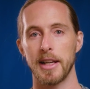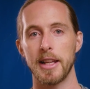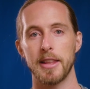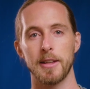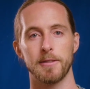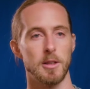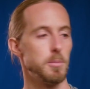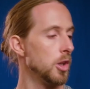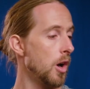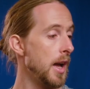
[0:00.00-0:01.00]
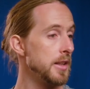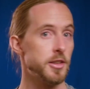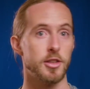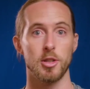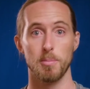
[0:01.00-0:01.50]
anything from
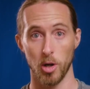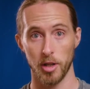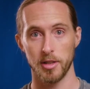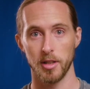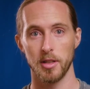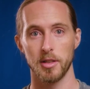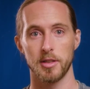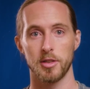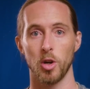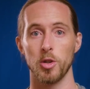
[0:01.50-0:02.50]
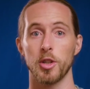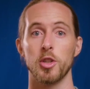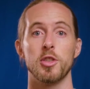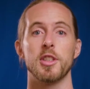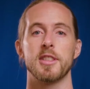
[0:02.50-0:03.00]
lights to monitors, so you can
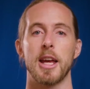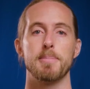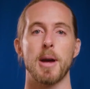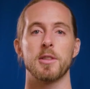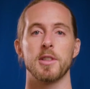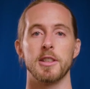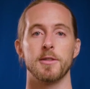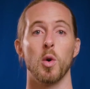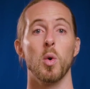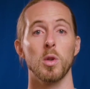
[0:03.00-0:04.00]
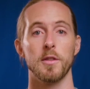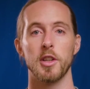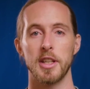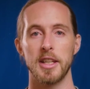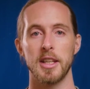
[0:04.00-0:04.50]
use the same batteries for all of
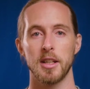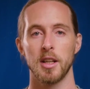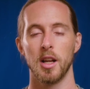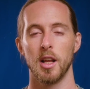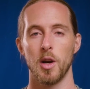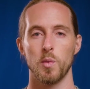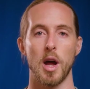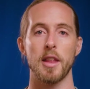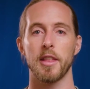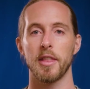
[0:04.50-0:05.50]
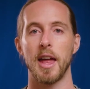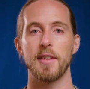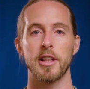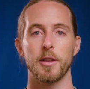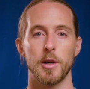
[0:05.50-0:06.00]
your gear, rather than
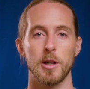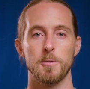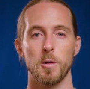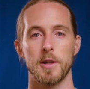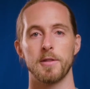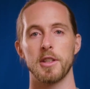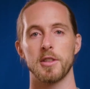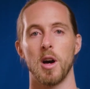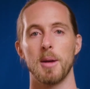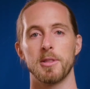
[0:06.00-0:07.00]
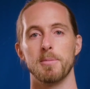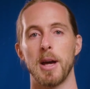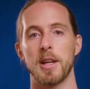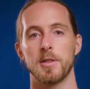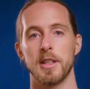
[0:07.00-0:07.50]
having 3 or 4 different types of
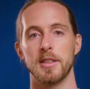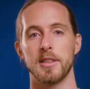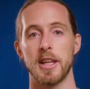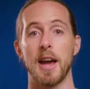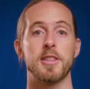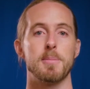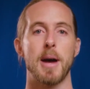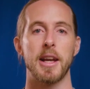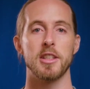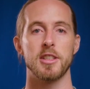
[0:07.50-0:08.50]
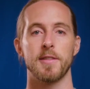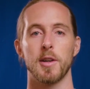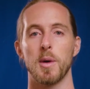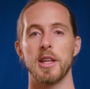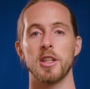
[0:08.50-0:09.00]
batteries that you have to manage
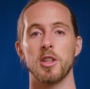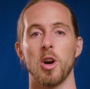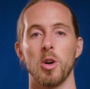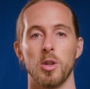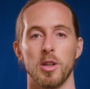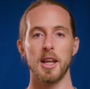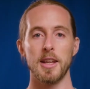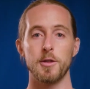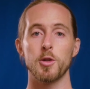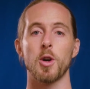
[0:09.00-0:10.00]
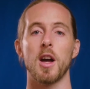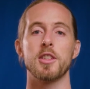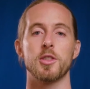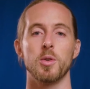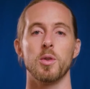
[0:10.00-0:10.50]
everywhere you go. If you try
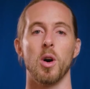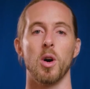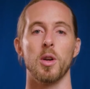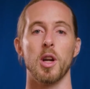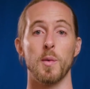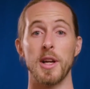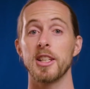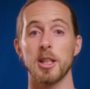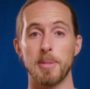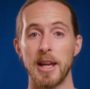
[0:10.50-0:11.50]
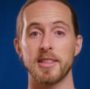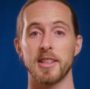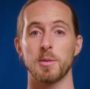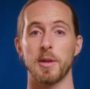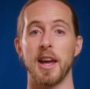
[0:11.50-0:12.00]
and shoot on a regular
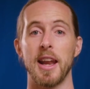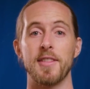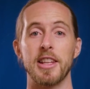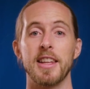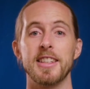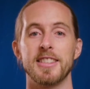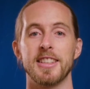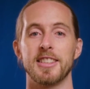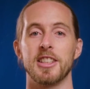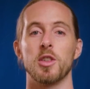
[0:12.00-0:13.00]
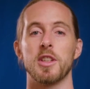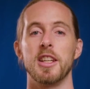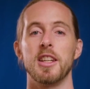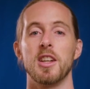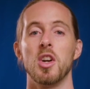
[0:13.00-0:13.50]
basis without having these things in your
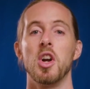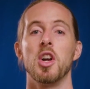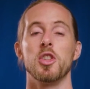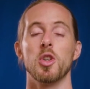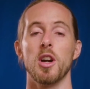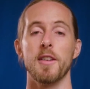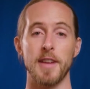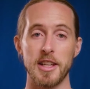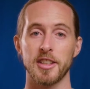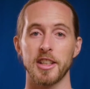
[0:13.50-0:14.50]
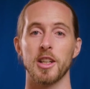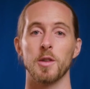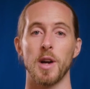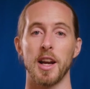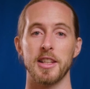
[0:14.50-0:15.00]
kit, you're eventually going to
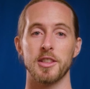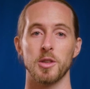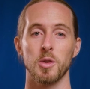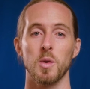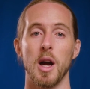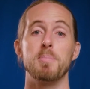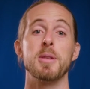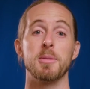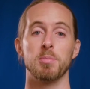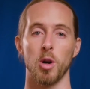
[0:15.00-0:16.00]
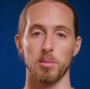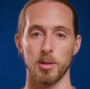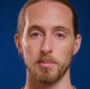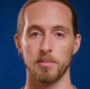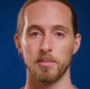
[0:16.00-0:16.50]
run into a big
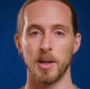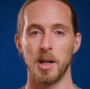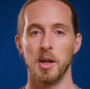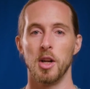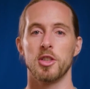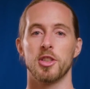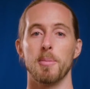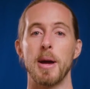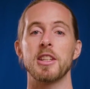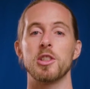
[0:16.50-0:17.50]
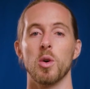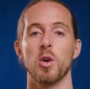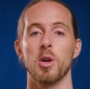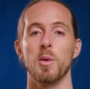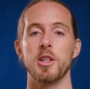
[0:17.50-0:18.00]
problem. So make
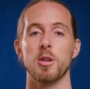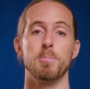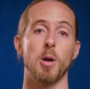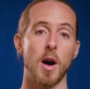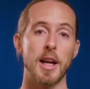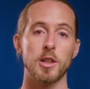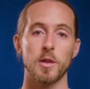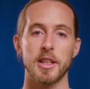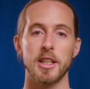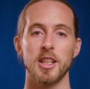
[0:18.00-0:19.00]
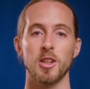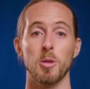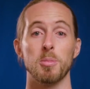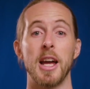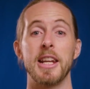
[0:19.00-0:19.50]
sure that when you're buying your gear or
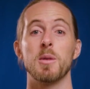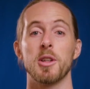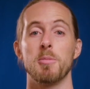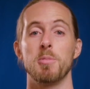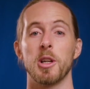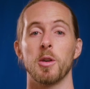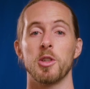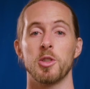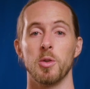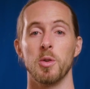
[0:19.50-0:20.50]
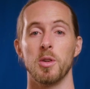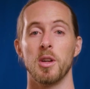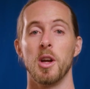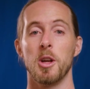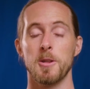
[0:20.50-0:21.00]
planning what to bring on a shoot,
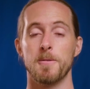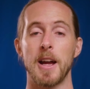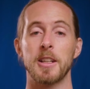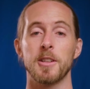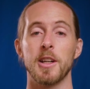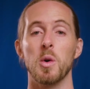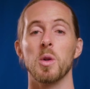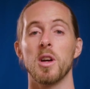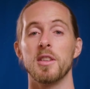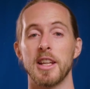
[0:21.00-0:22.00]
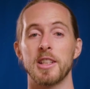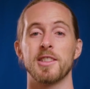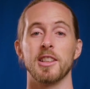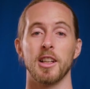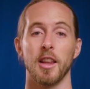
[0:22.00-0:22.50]
you factor in all those
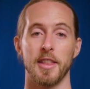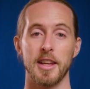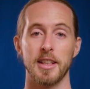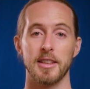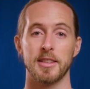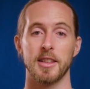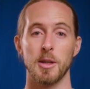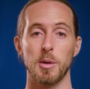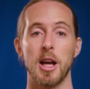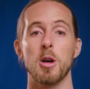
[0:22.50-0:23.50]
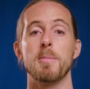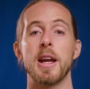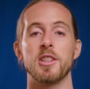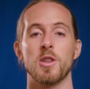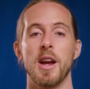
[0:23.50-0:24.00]
extra little things that will help
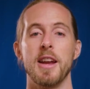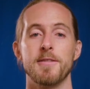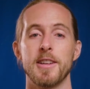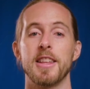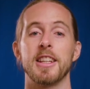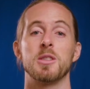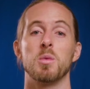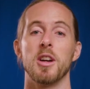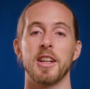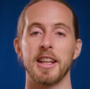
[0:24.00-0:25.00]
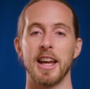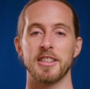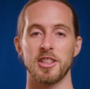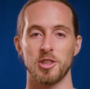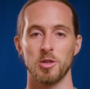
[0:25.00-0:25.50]
make sure everything is working as
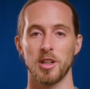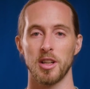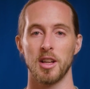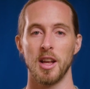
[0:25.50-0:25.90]
it should